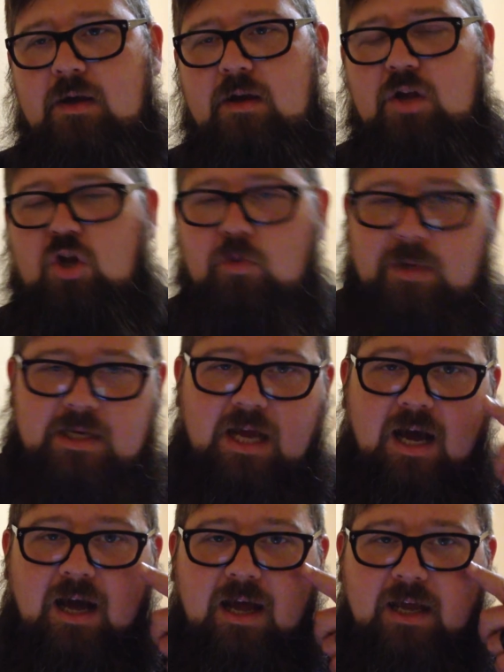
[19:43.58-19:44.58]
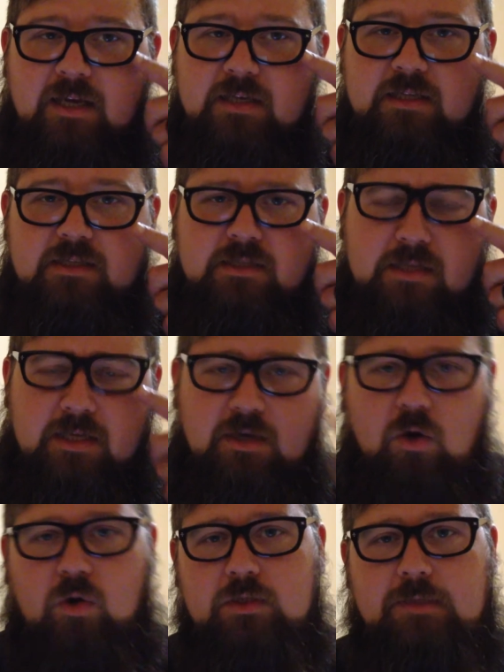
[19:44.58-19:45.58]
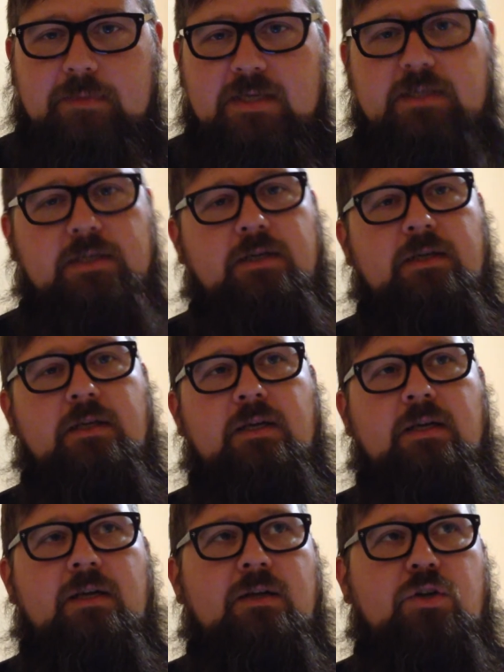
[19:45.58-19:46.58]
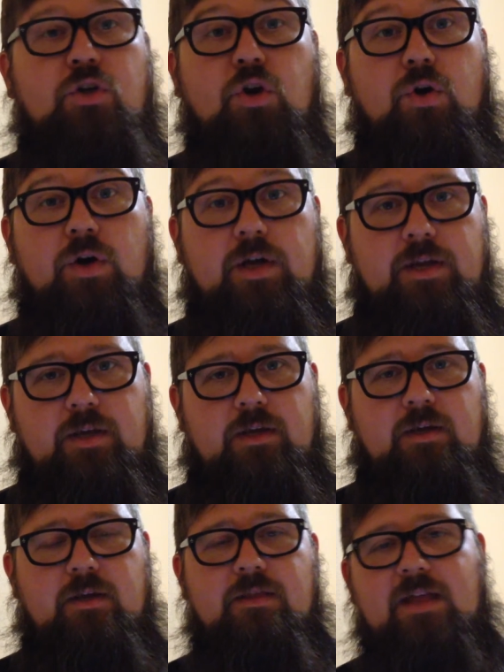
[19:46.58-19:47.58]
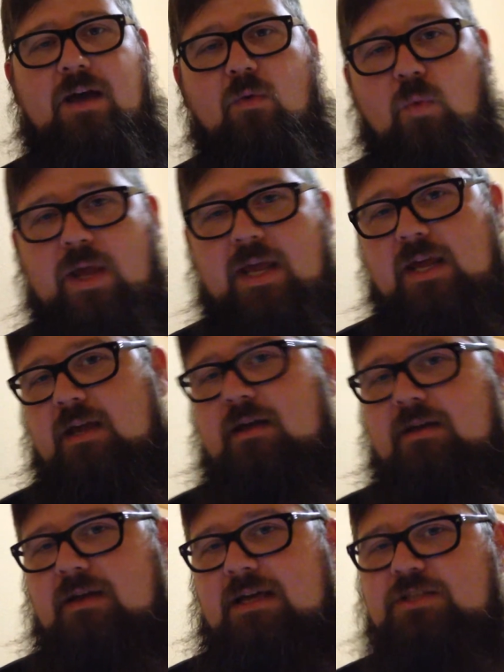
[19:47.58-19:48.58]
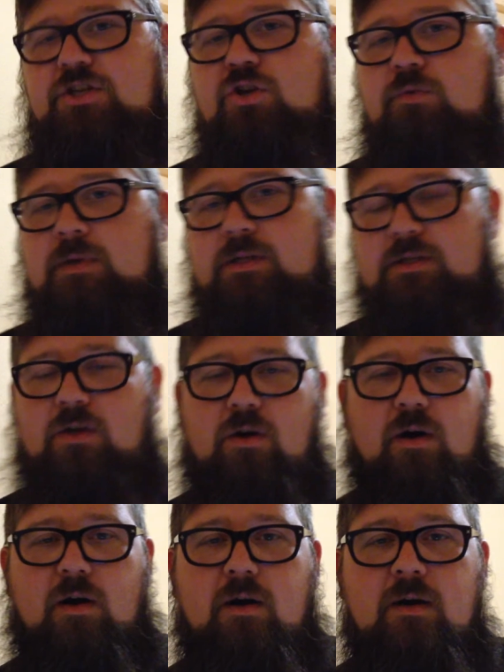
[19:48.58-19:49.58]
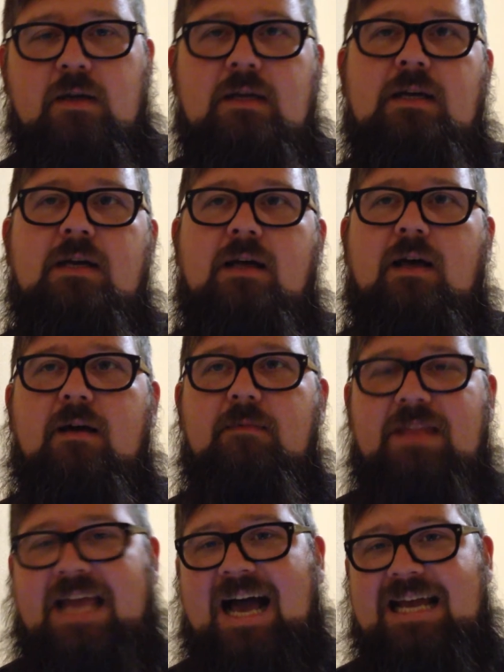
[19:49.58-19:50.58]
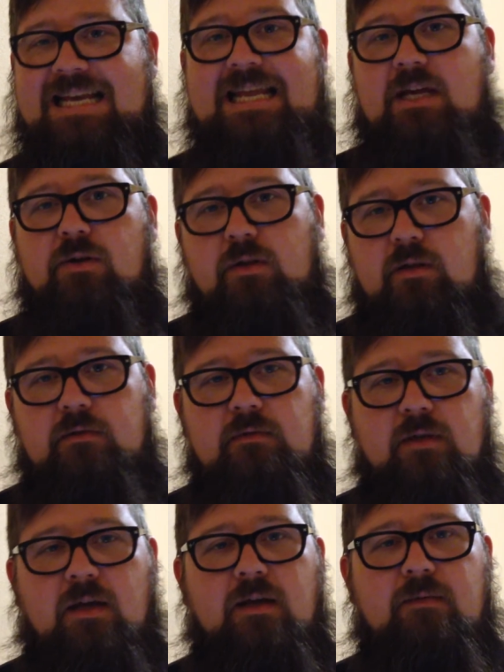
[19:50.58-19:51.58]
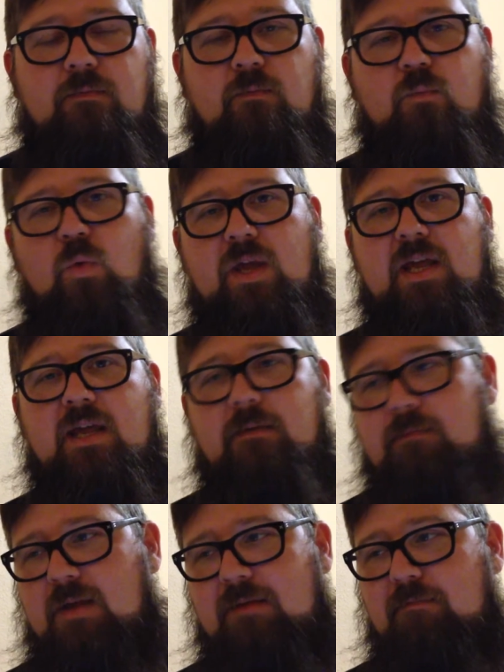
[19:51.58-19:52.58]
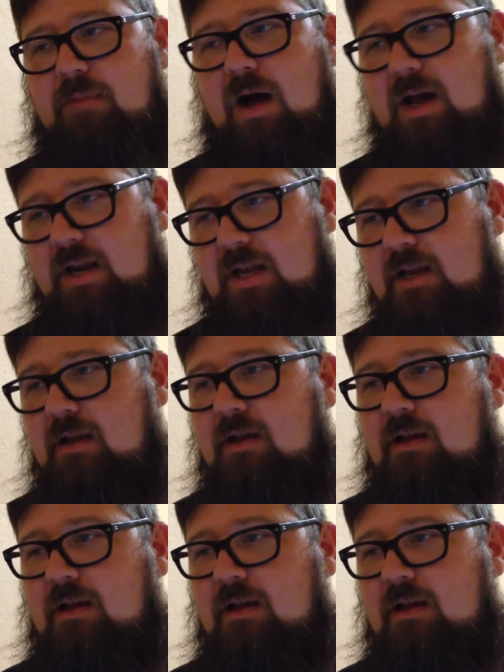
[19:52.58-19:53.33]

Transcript: humankind is the ultimate good, that we as humans are the ideal. We embody